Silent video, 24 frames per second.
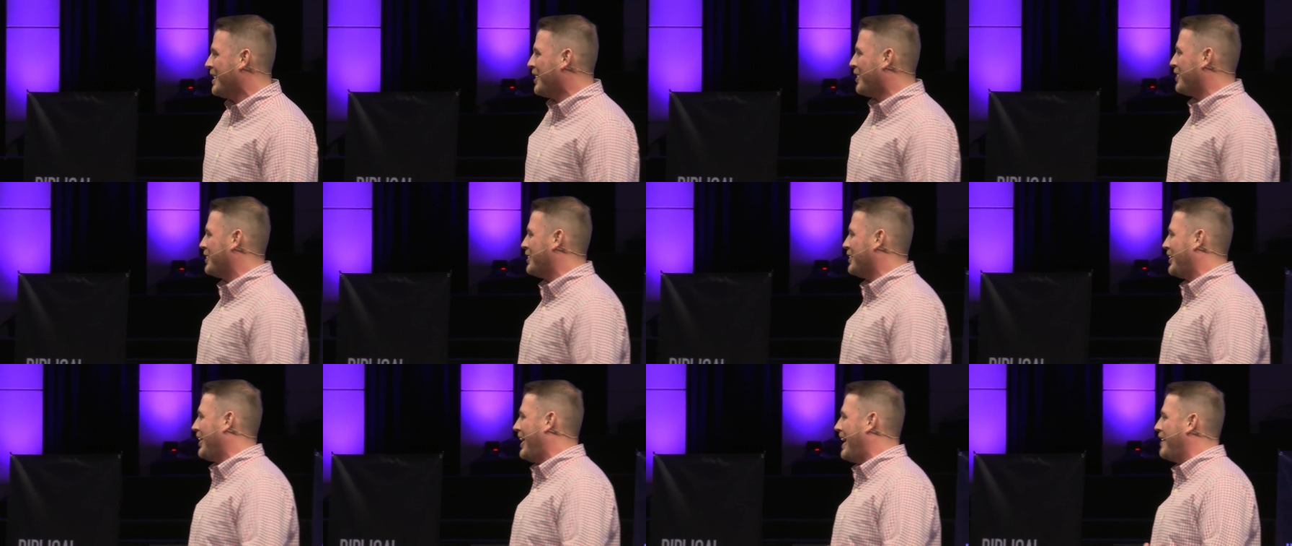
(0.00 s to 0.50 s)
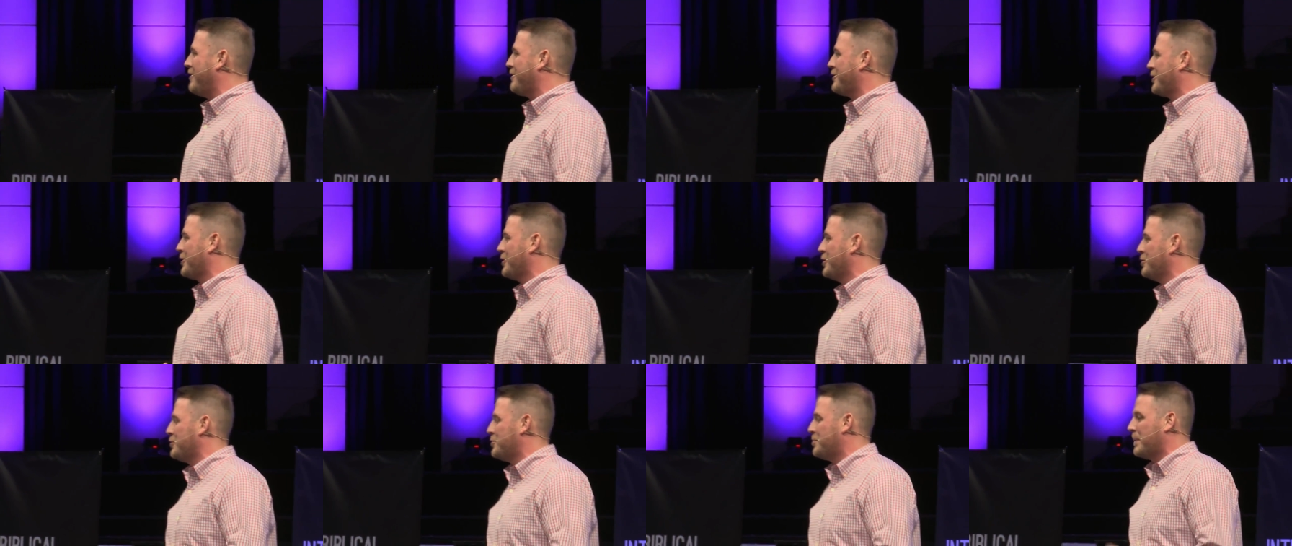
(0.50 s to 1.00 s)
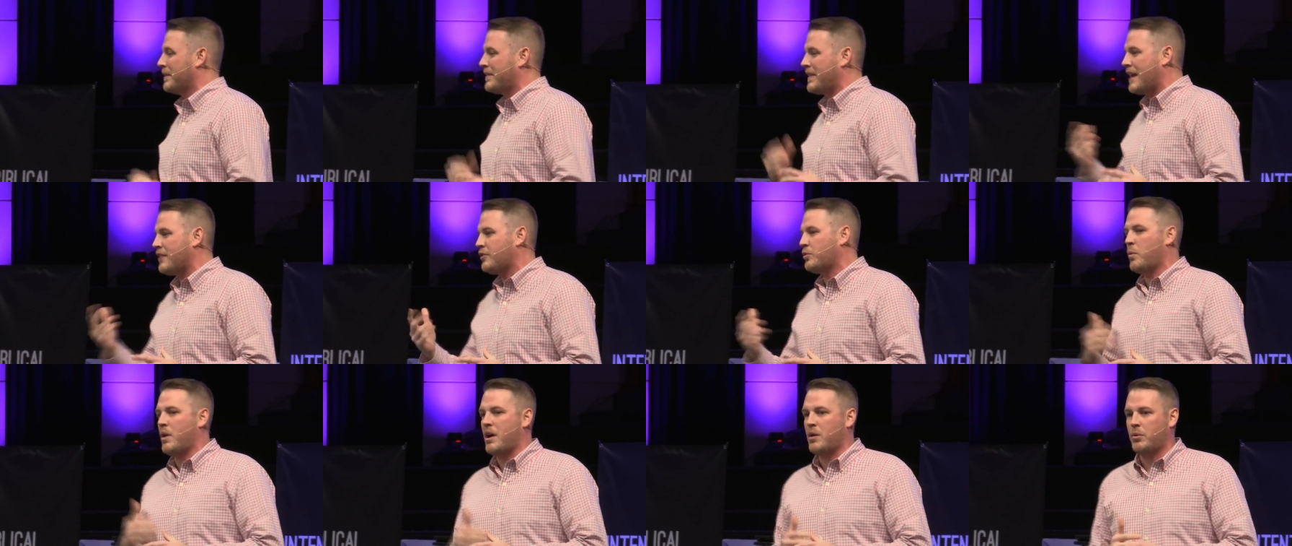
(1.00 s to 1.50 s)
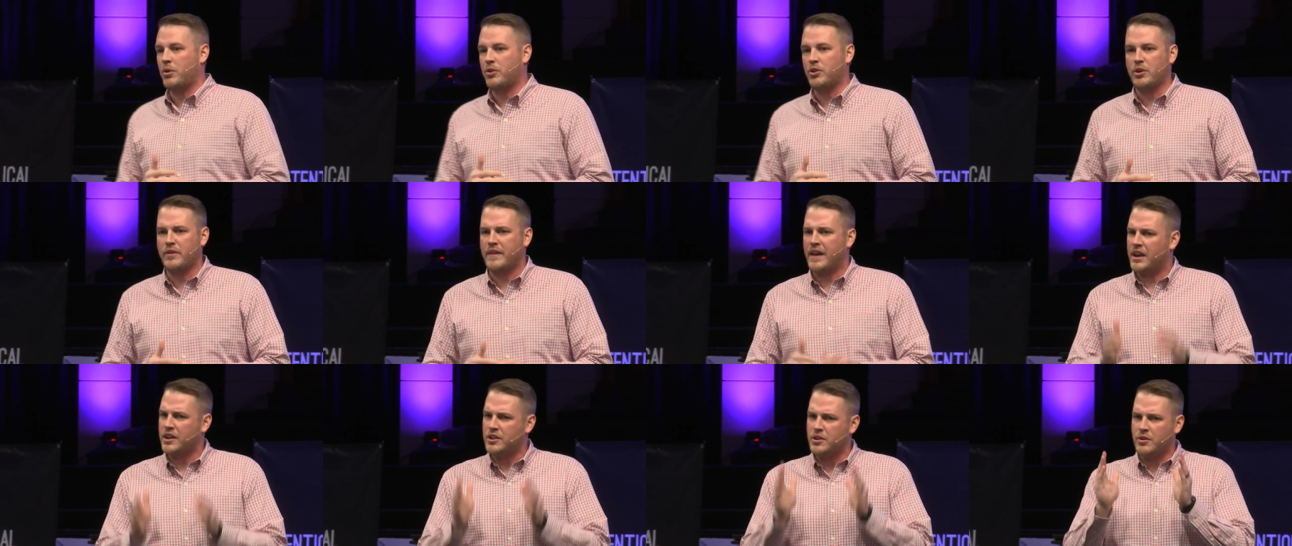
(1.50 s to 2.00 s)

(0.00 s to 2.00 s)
or your life groups. But that's why we're doing that.